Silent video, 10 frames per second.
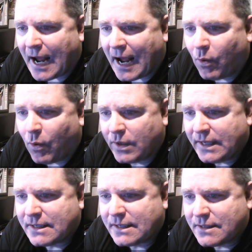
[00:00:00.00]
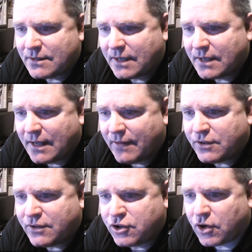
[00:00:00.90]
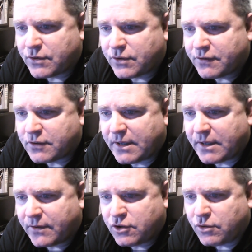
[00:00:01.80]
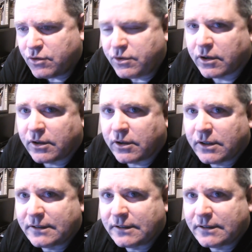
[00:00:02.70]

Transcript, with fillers: how it is that Joseph Smith Jr.